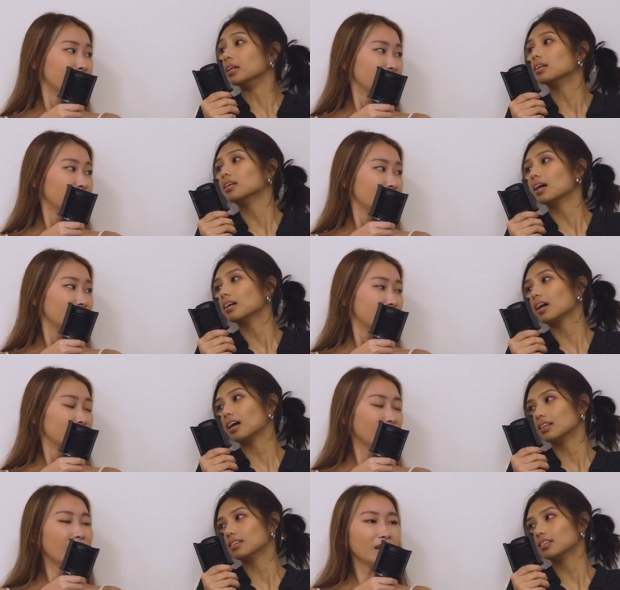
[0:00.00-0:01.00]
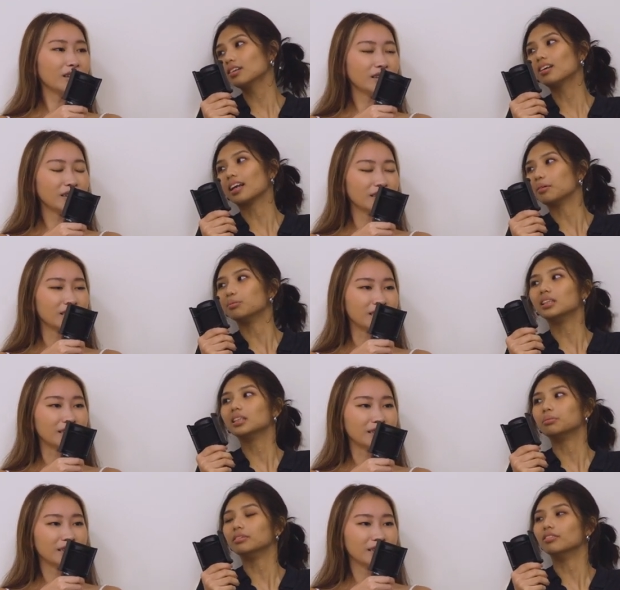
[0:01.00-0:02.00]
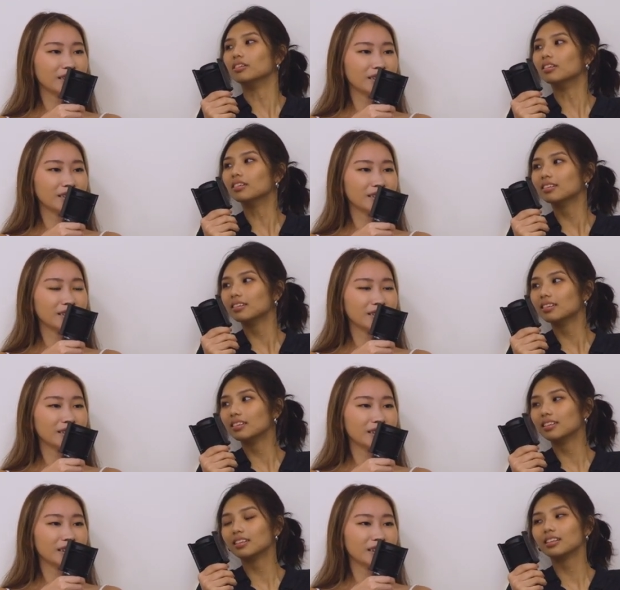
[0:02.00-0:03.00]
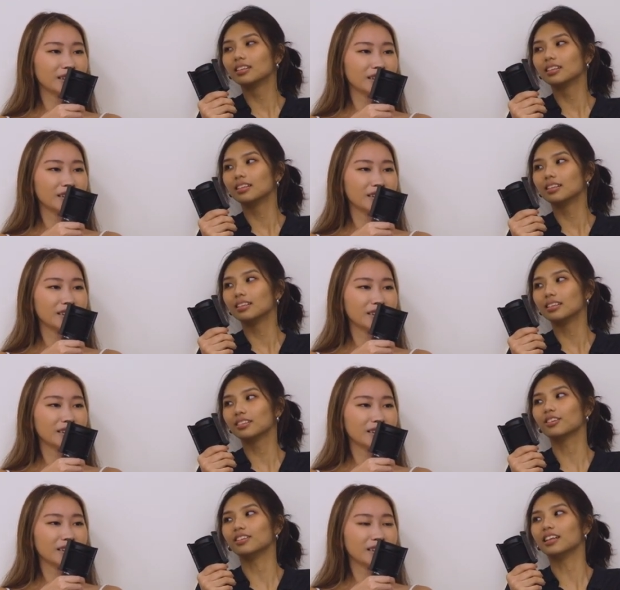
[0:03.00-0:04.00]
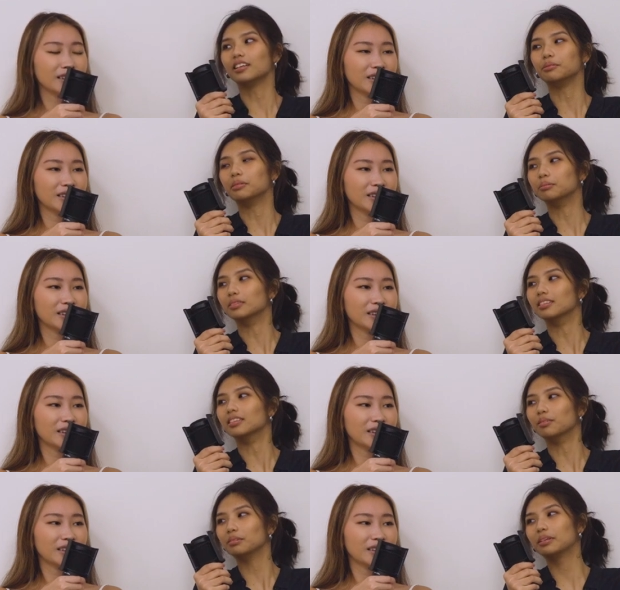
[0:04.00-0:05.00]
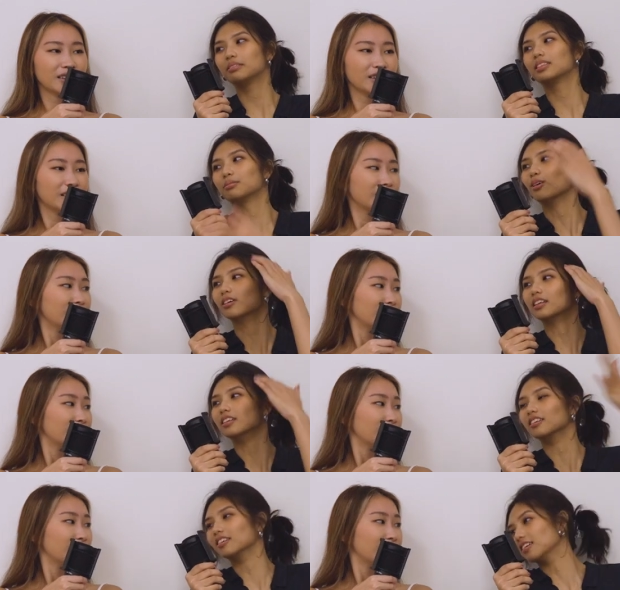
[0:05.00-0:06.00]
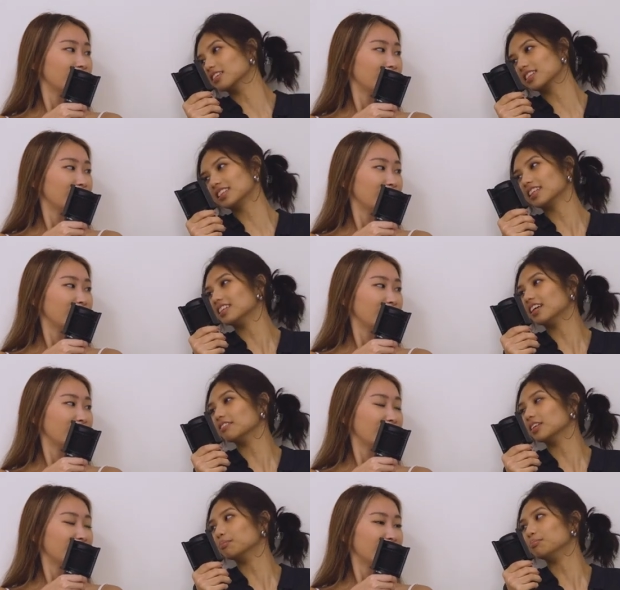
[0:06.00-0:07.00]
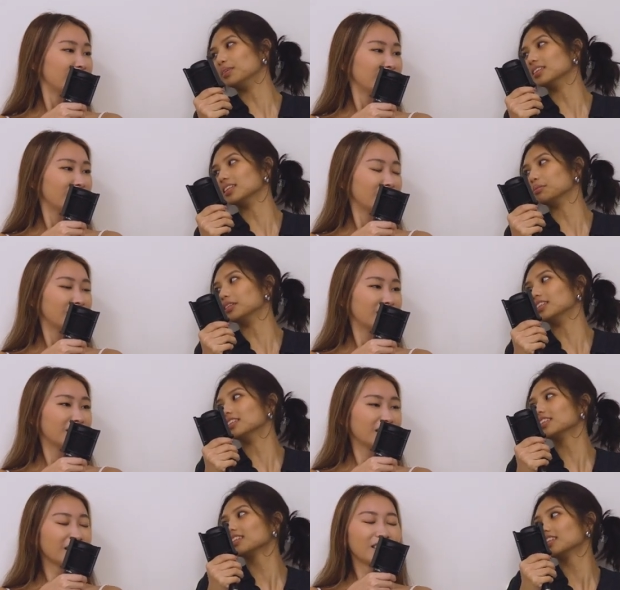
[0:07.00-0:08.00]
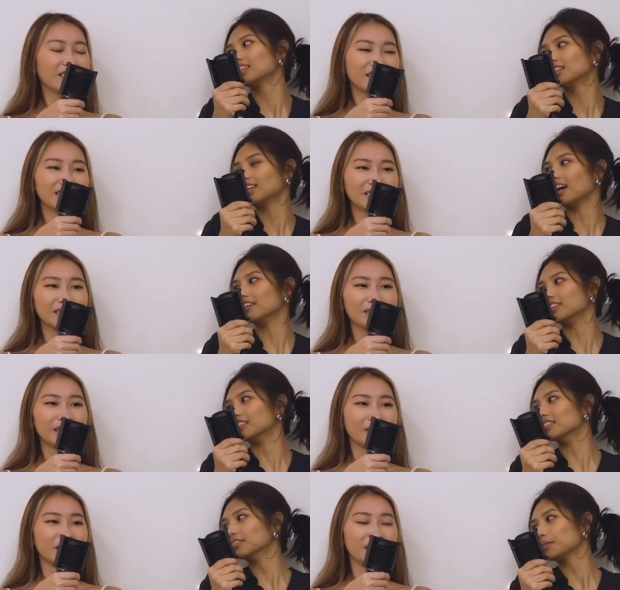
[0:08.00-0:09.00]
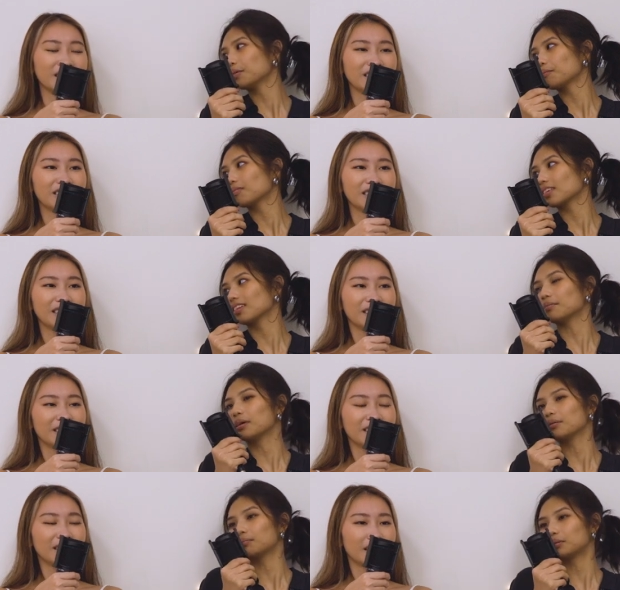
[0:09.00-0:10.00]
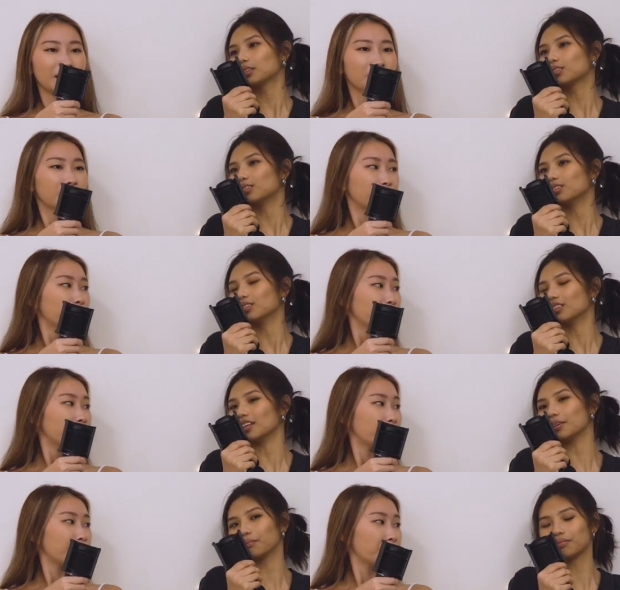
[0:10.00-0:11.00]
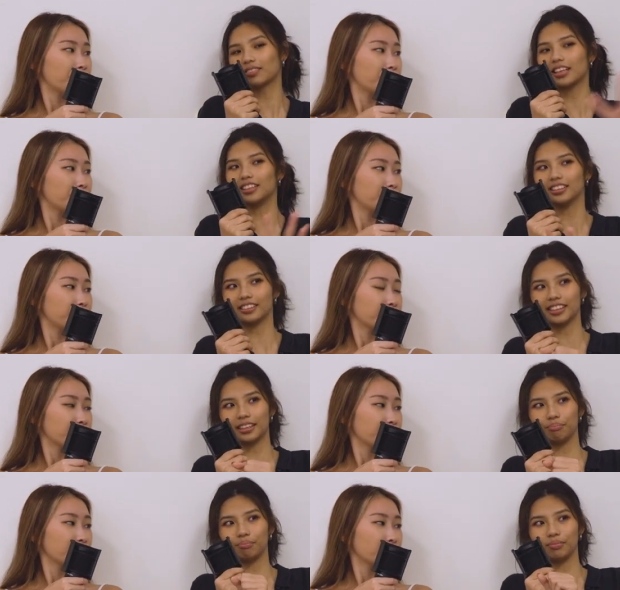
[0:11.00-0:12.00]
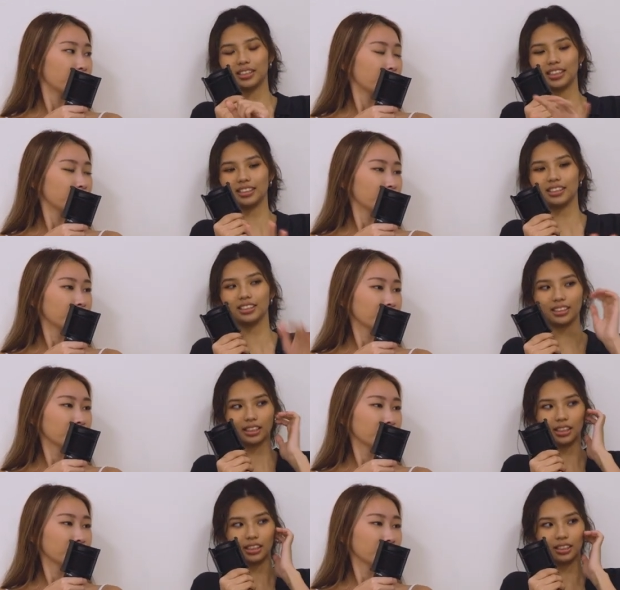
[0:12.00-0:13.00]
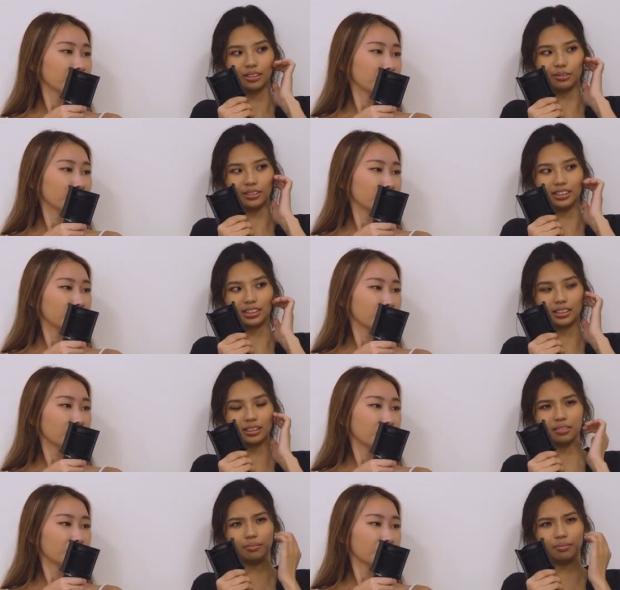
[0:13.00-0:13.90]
Speaker 1: big, oh. not like weeks before. Not that I remember, or maybe I'm just blocking it all because I didn't have the best experience. Oh, okay, okay. Like my primary school, okay, ten years, right? Six years was